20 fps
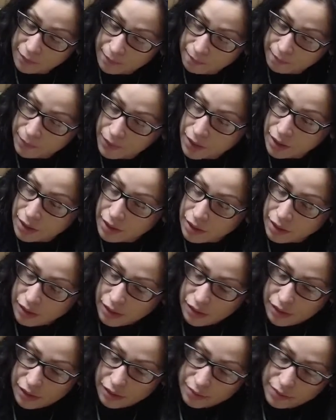Yep.
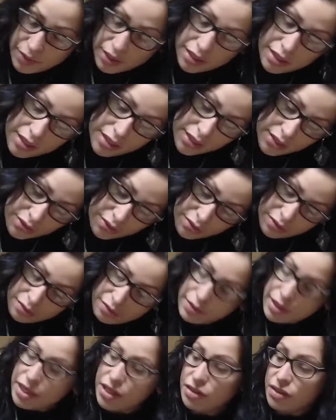So
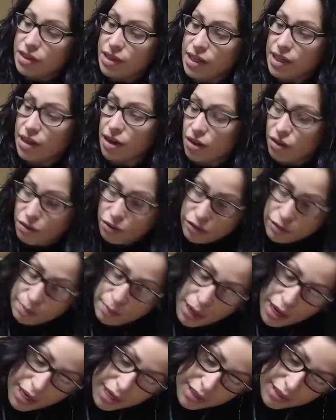when you see our old
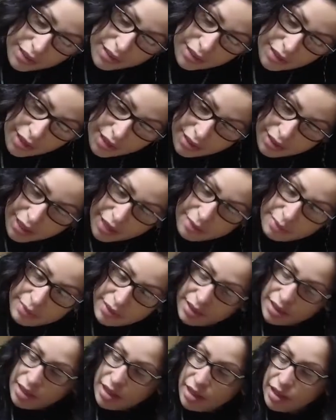pots, a lot of times
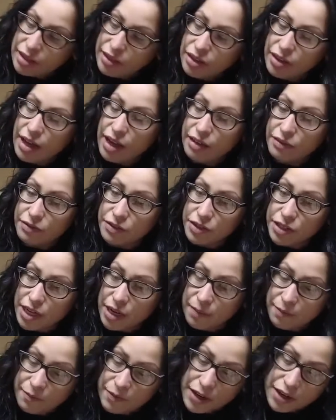they'll have
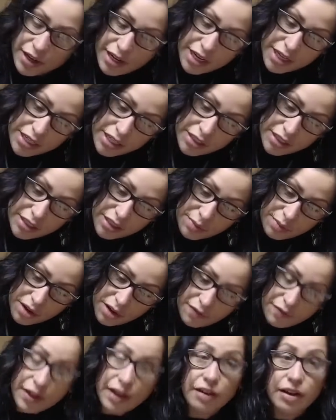shape variations. Some are
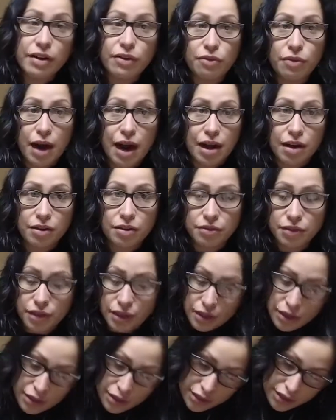very round.
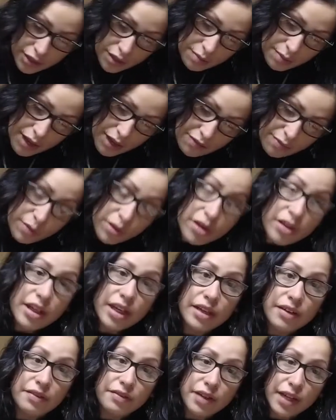Some have more
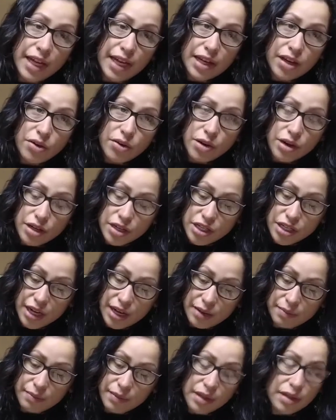like of an acorn
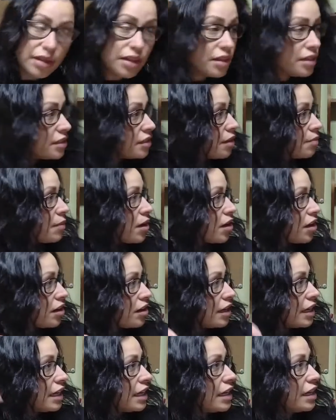shape. Yeah. Some
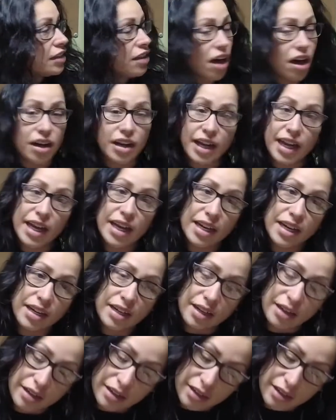are elongated.